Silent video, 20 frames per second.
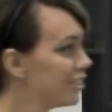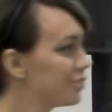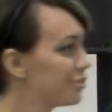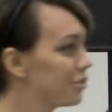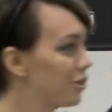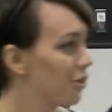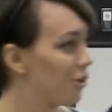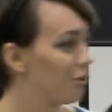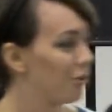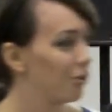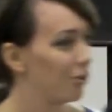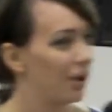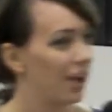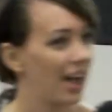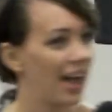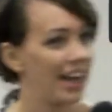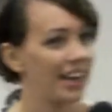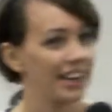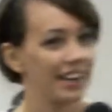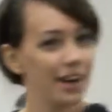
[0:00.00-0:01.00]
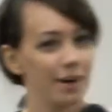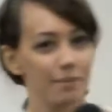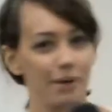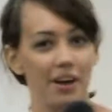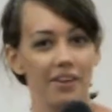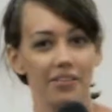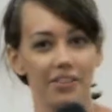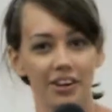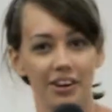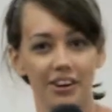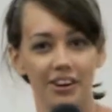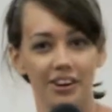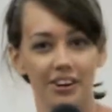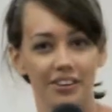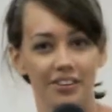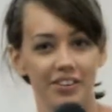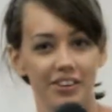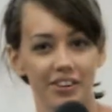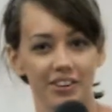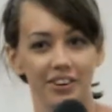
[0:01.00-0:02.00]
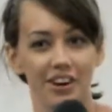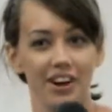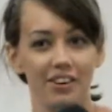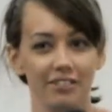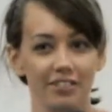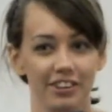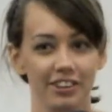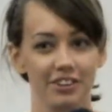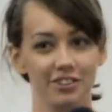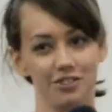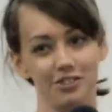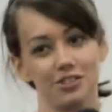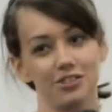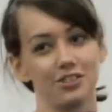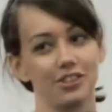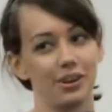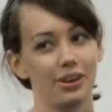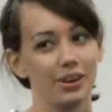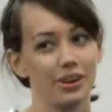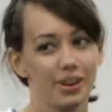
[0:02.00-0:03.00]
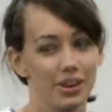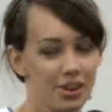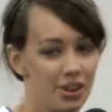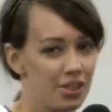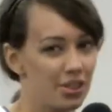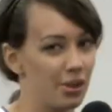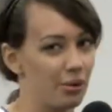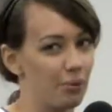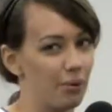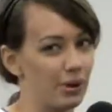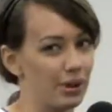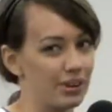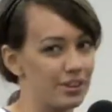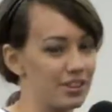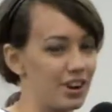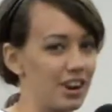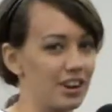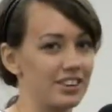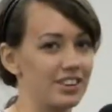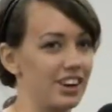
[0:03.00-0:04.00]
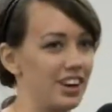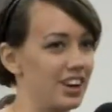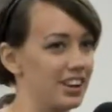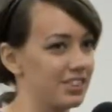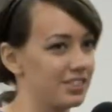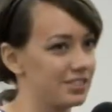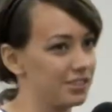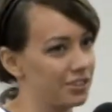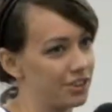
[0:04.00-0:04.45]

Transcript: So I come out there and they're not really sure they want to talk to us.